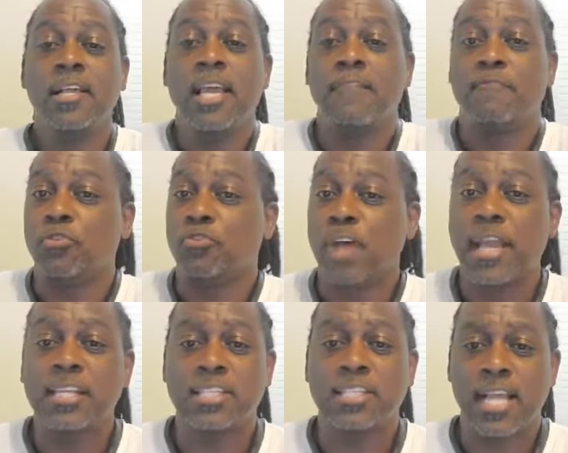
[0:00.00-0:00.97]
if you
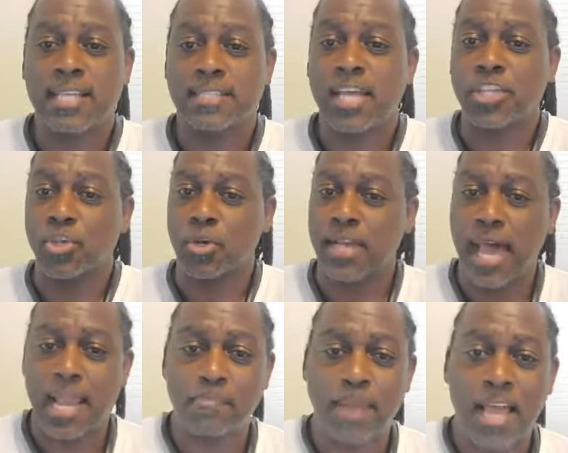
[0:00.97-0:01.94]
try to chastise, you're not
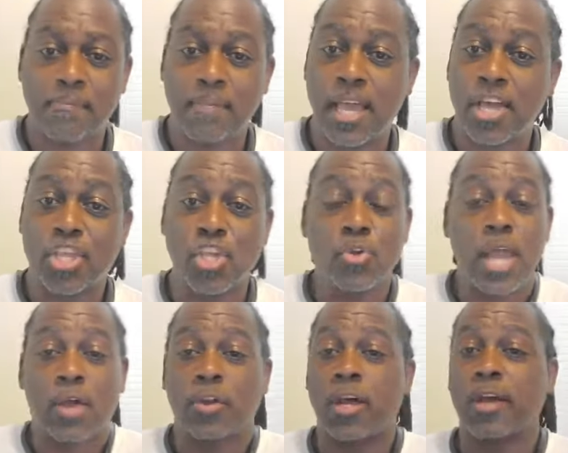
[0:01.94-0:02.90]
a black man, you're
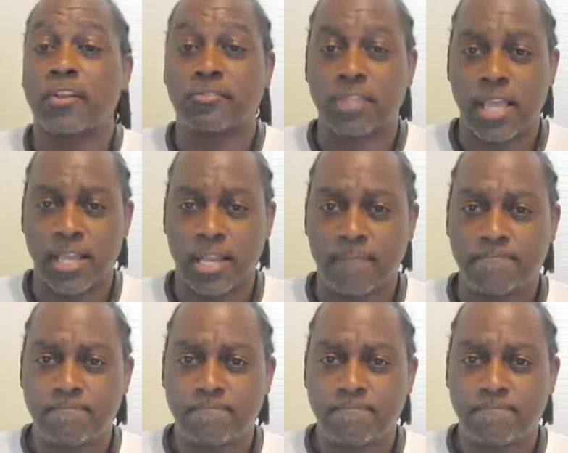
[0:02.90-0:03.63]
not going to understand it.